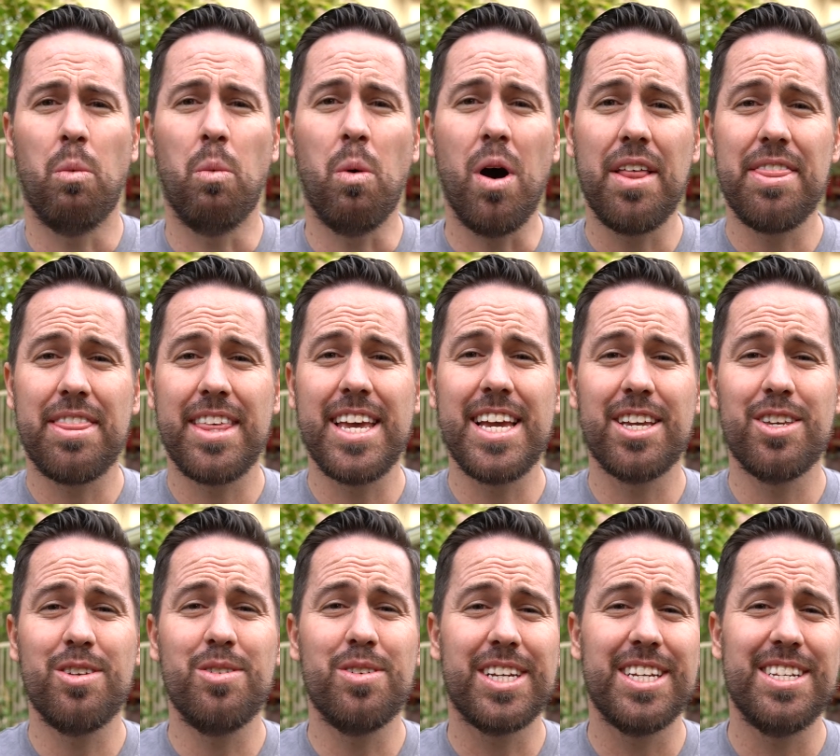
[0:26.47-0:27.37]
One thing
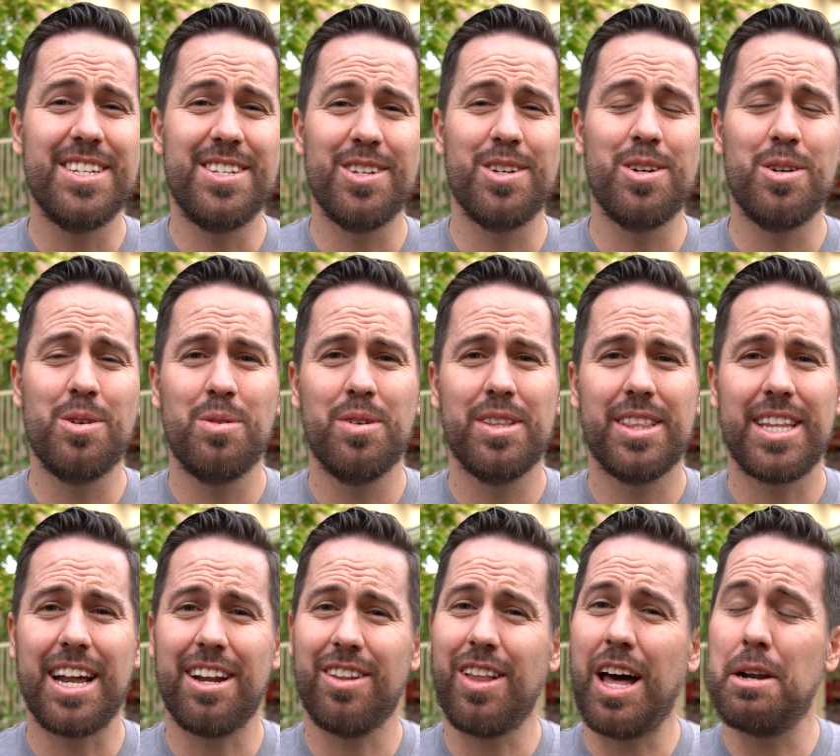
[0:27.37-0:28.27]
you can do
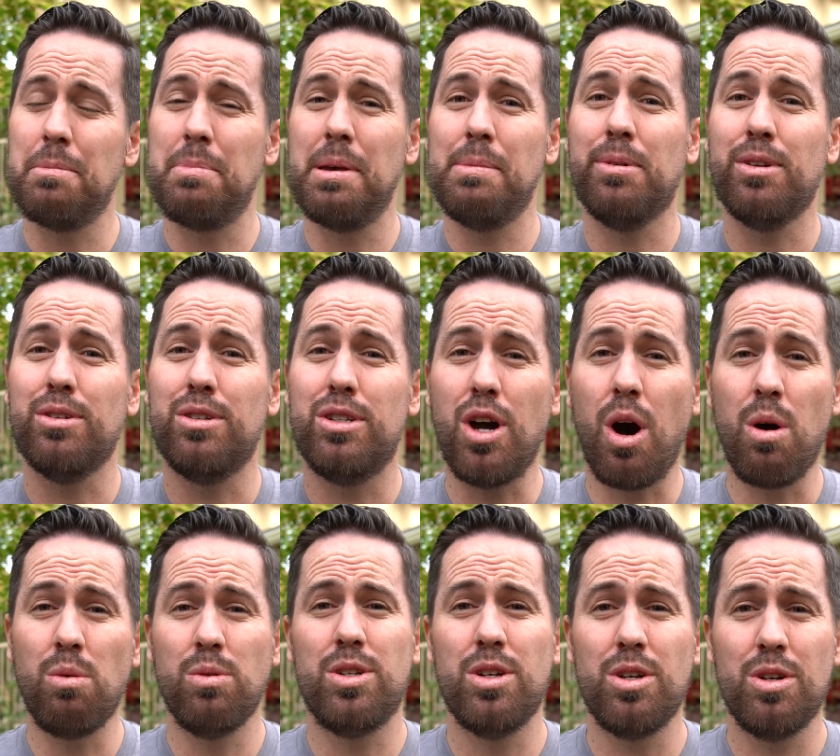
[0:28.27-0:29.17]
that a lot of people
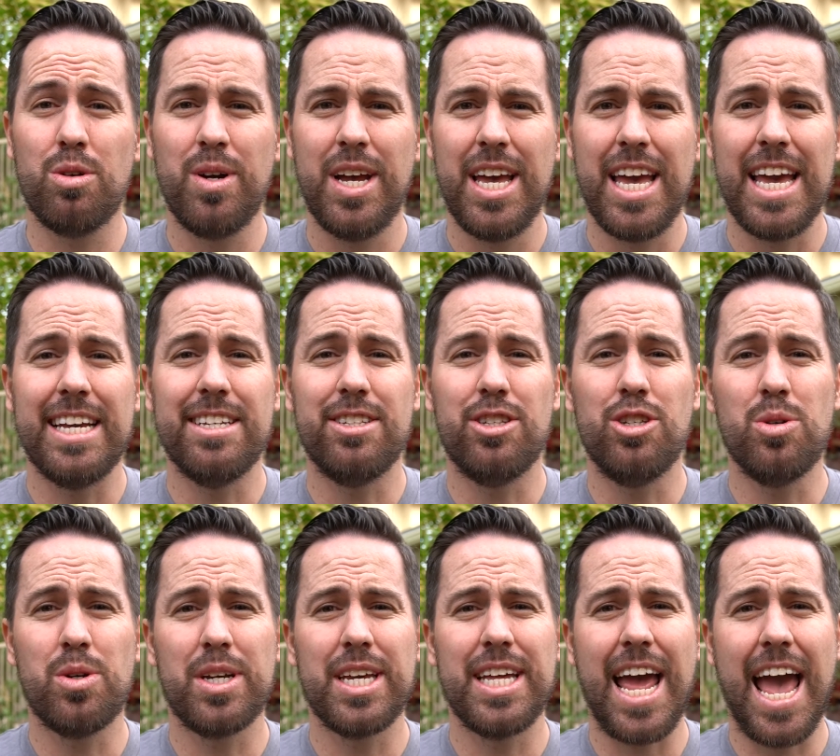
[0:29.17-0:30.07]
don't do is
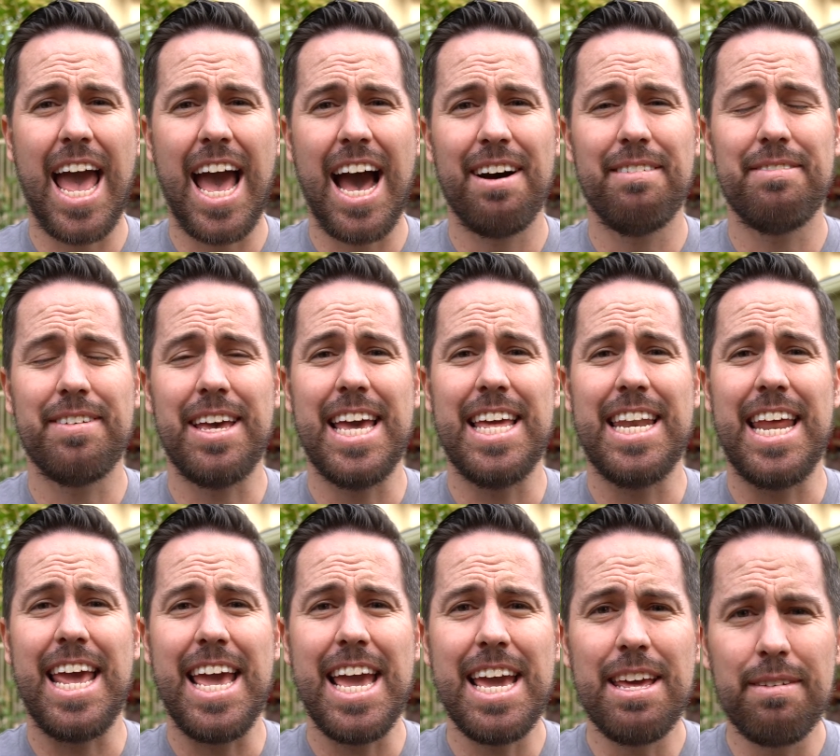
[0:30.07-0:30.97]
you can have an
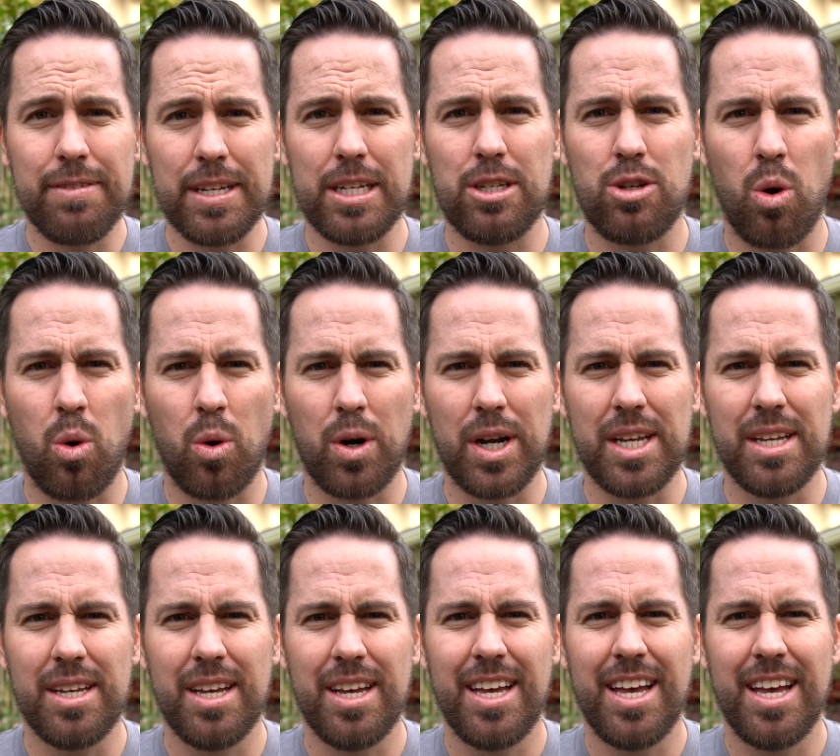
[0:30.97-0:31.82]
inventory